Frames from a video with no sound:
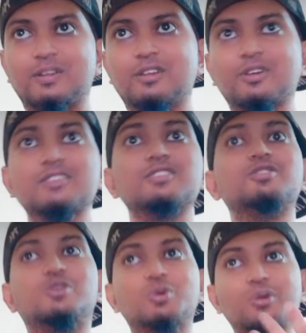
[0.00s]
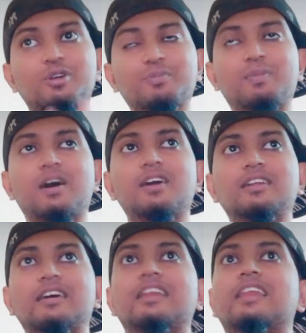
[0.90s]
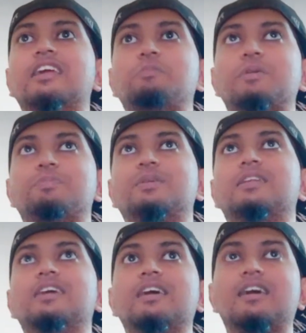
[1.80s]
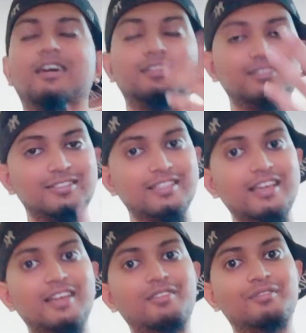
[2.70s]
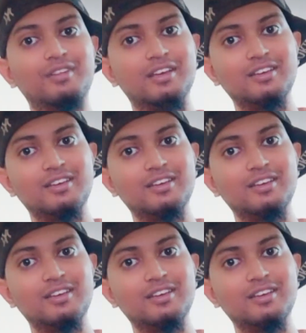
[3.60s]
You can just do your part and let people understand.